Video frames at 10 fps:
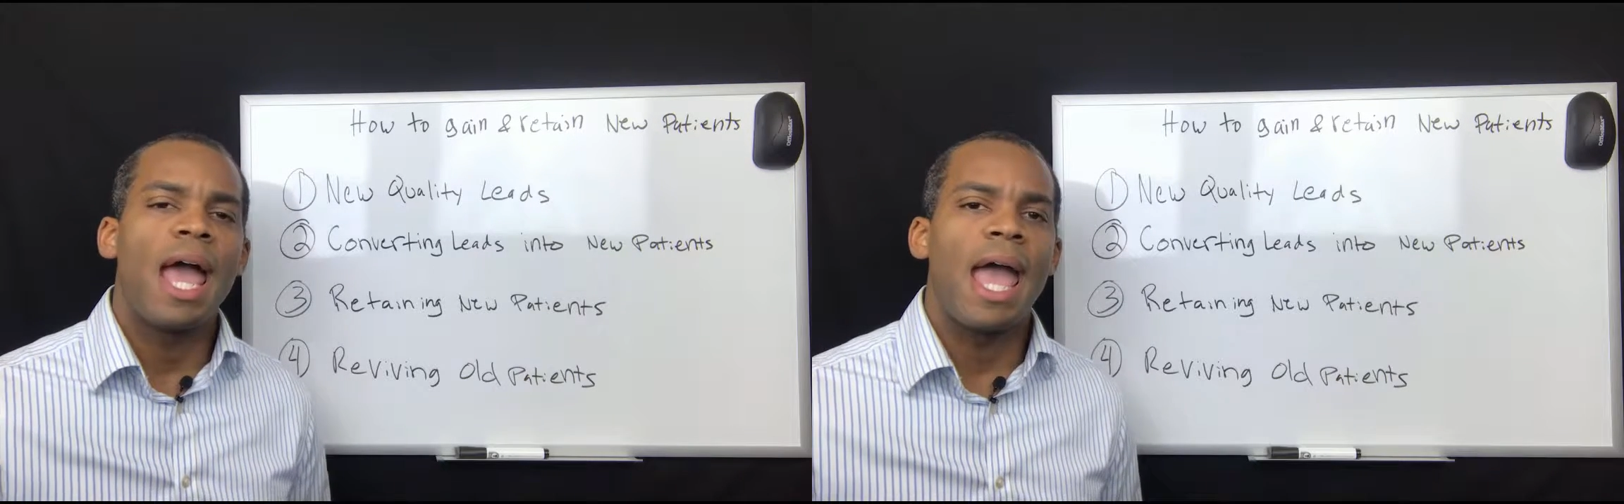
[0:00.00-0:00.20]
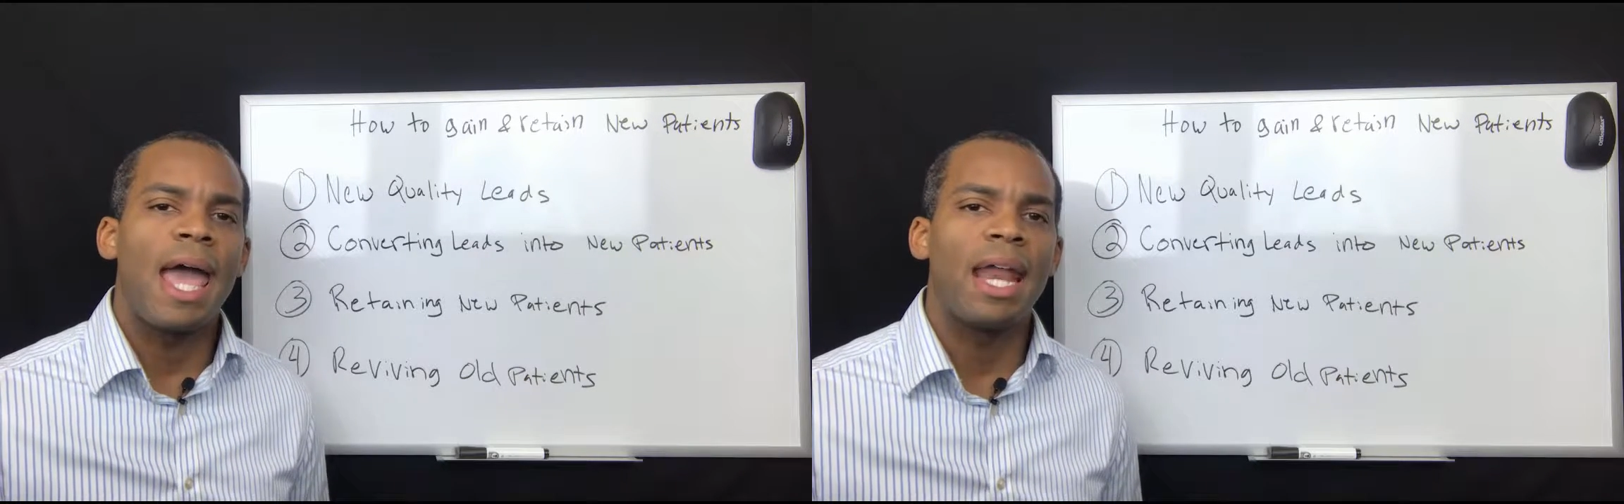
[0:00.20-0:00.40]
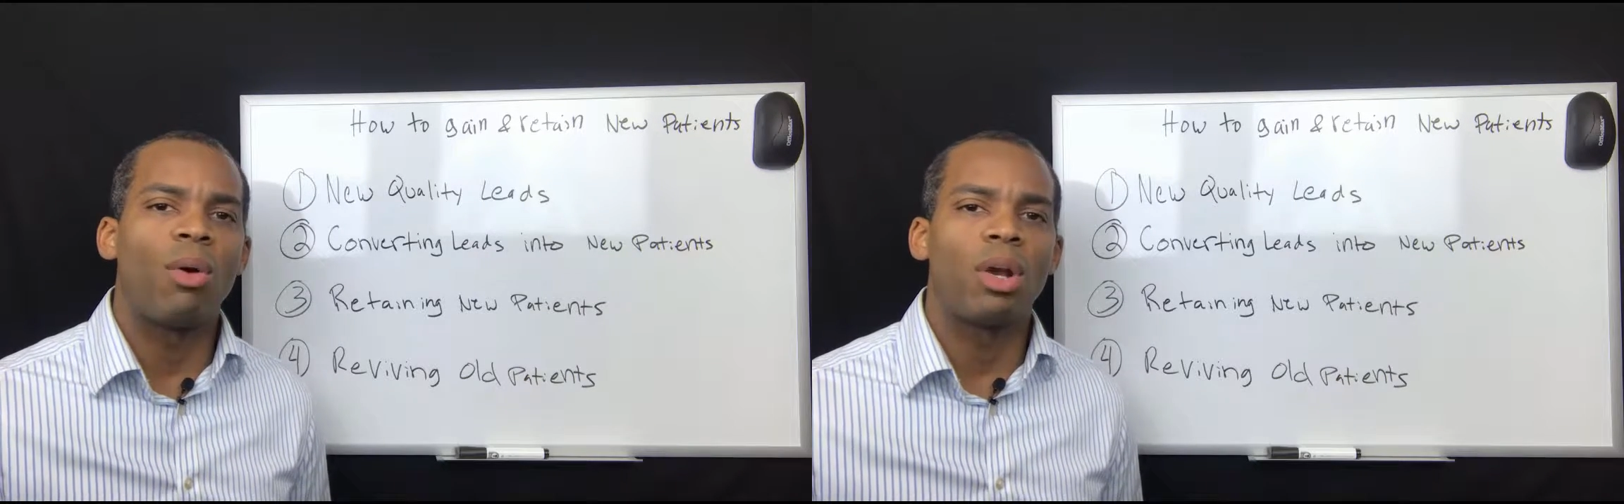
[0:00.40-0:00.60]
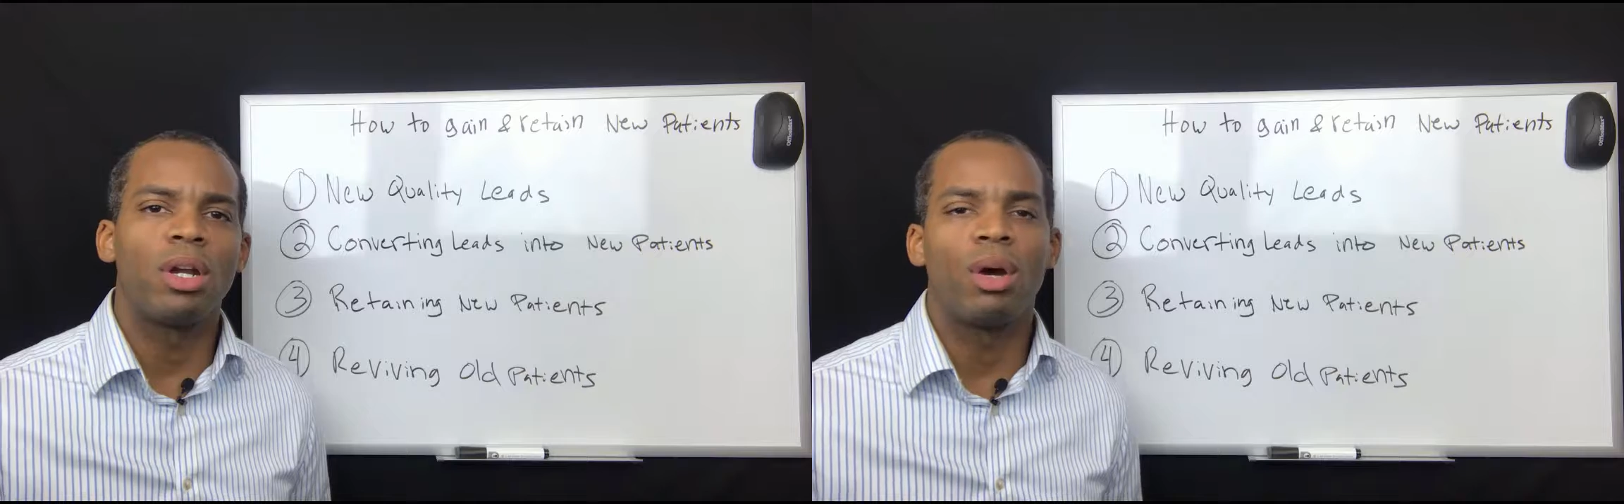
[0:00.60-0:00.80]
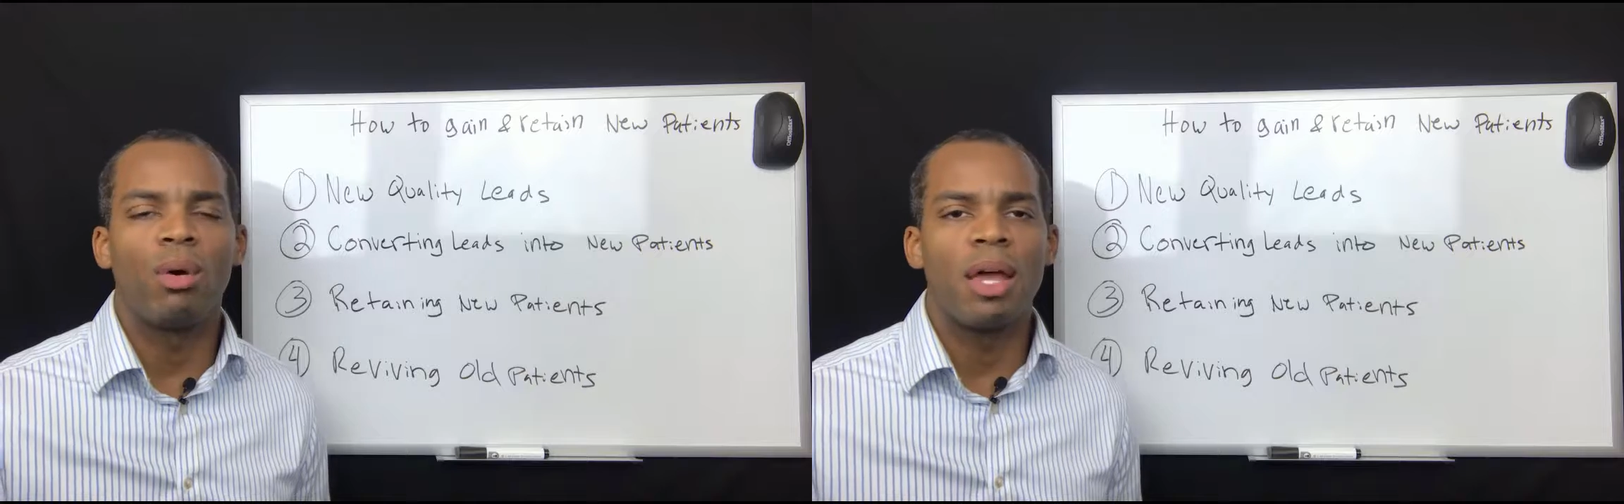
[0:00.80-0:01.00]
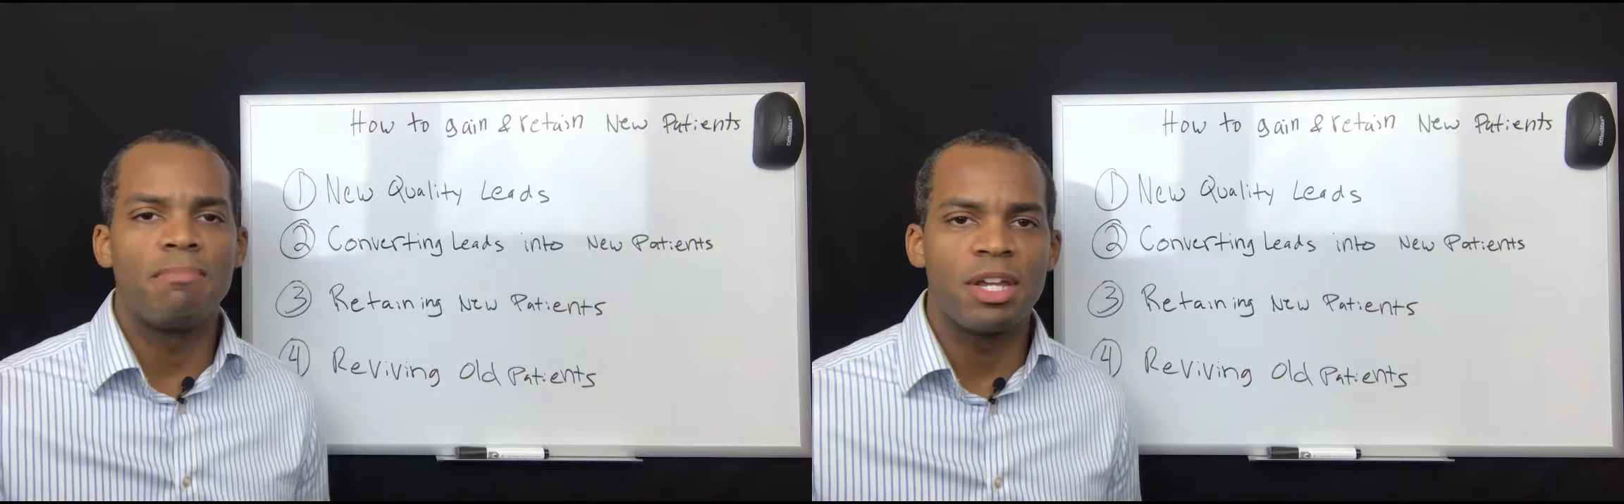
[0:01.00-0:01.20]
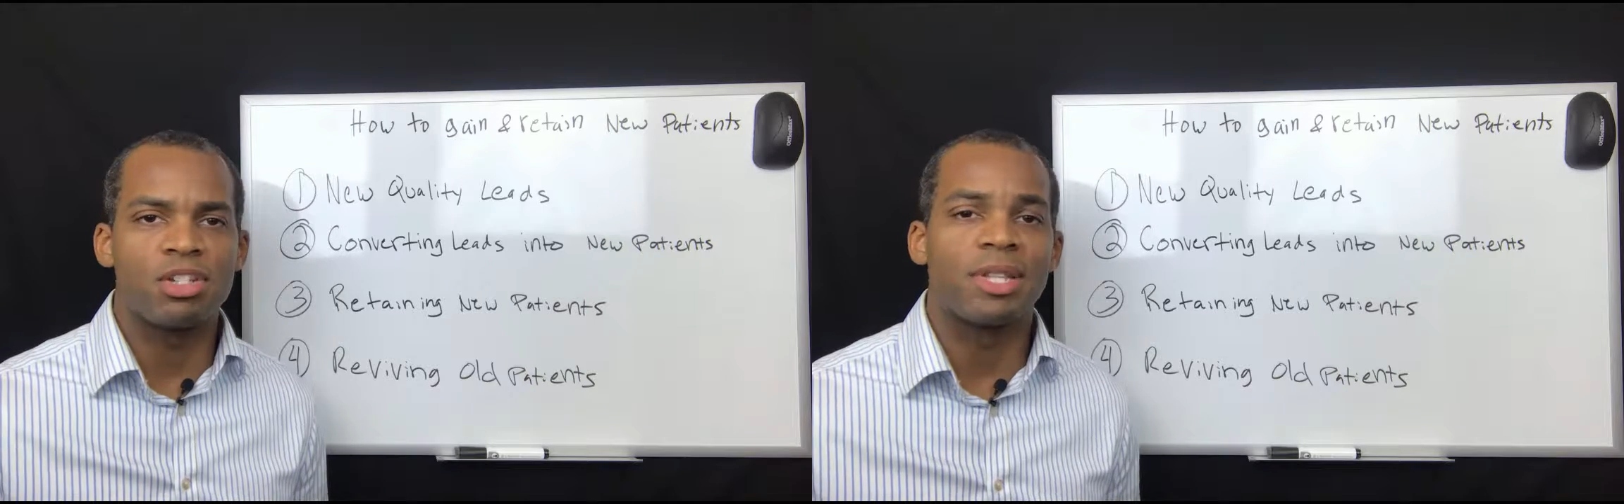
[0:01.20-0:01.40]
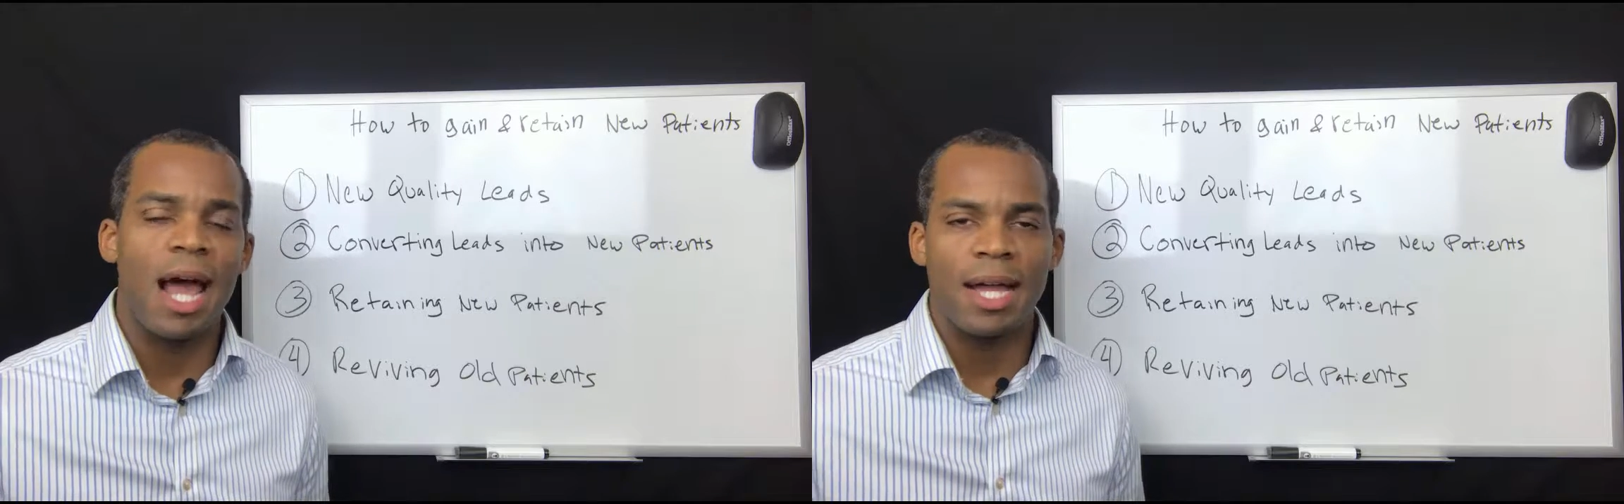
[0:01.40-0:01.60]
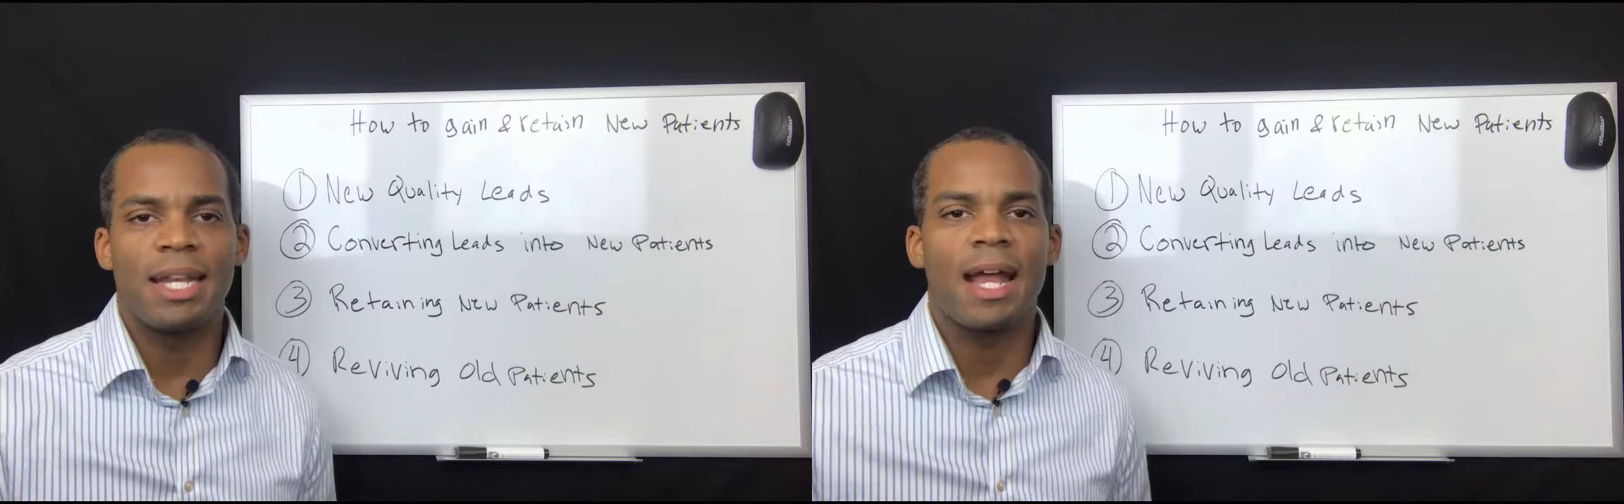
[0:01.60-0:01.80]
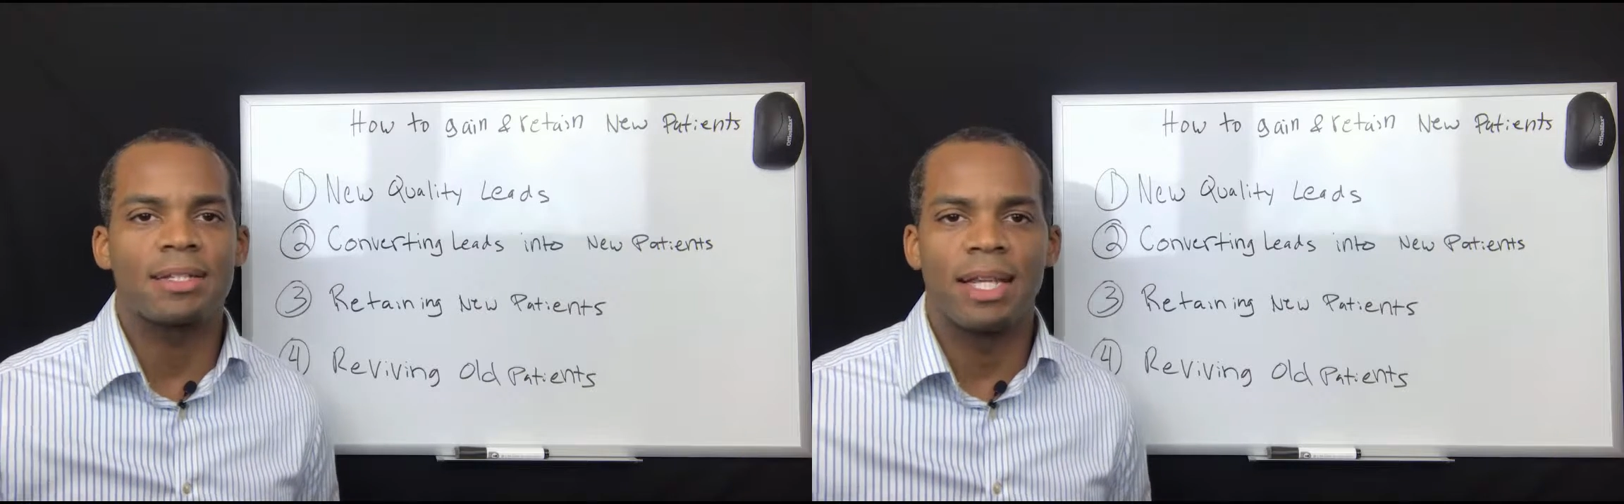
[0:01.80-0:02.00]
and I want to know and make sure that I
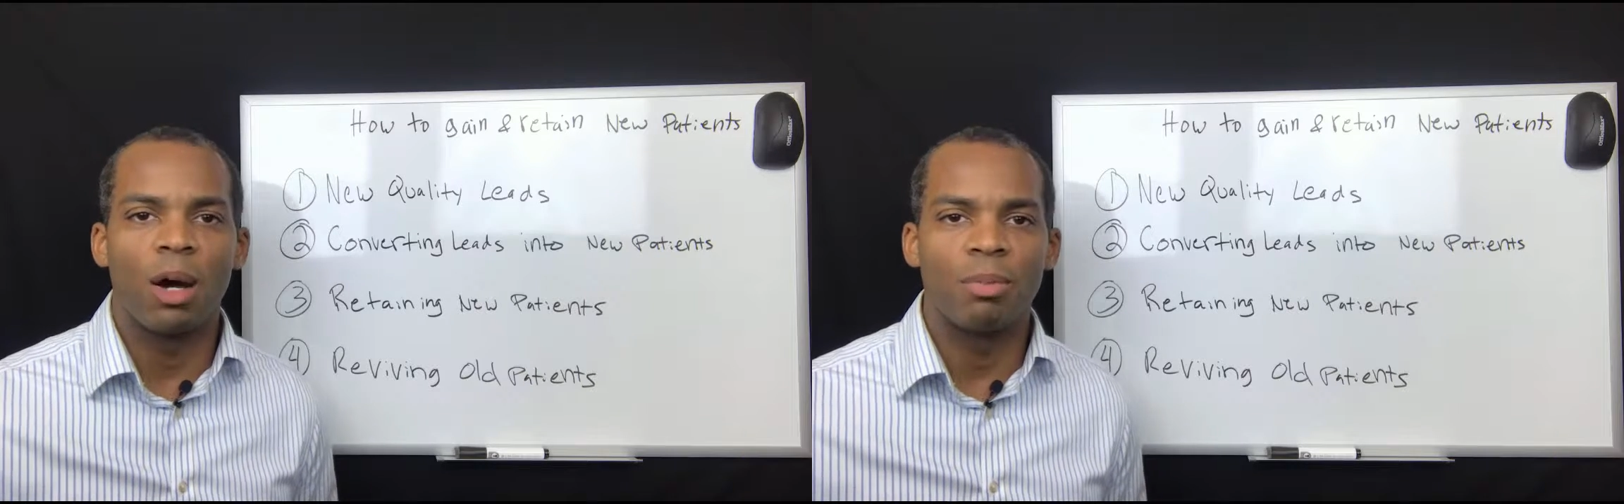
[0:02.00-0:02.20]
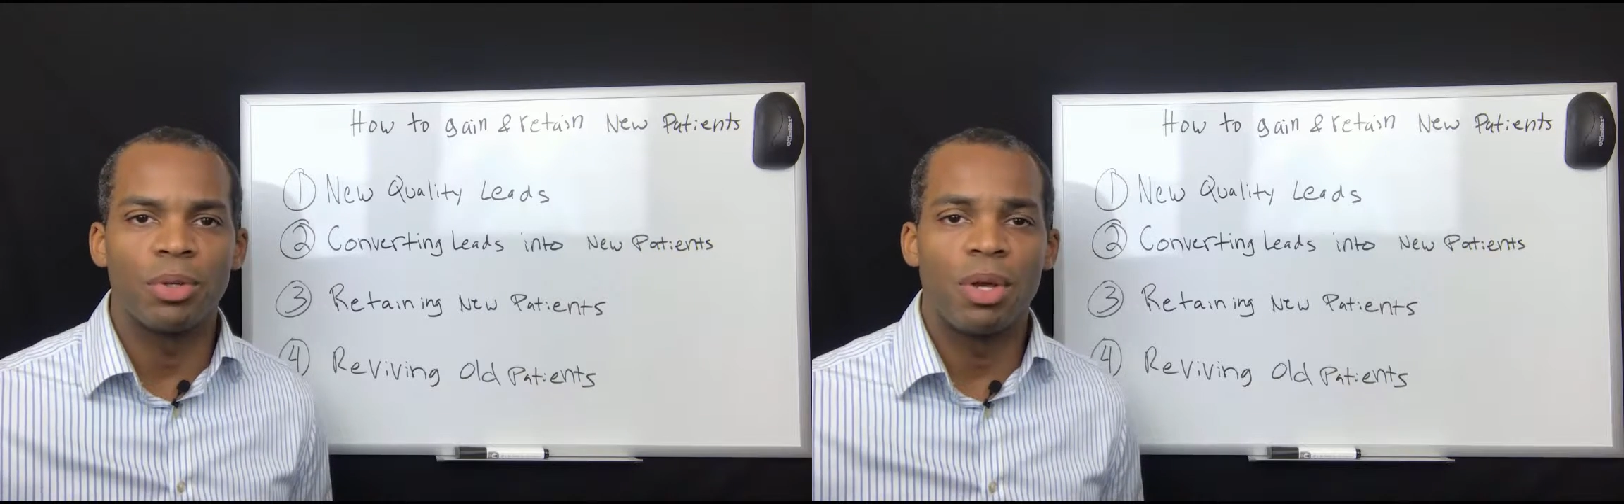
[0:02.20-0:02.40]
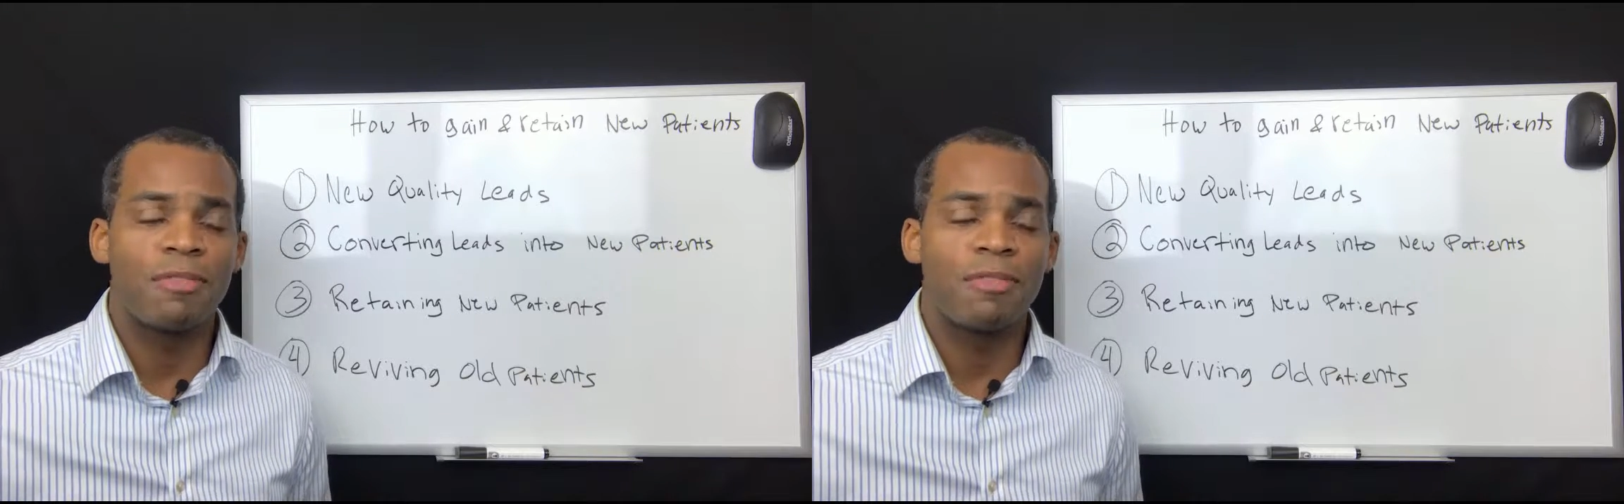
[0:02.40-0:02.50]
can actually help you.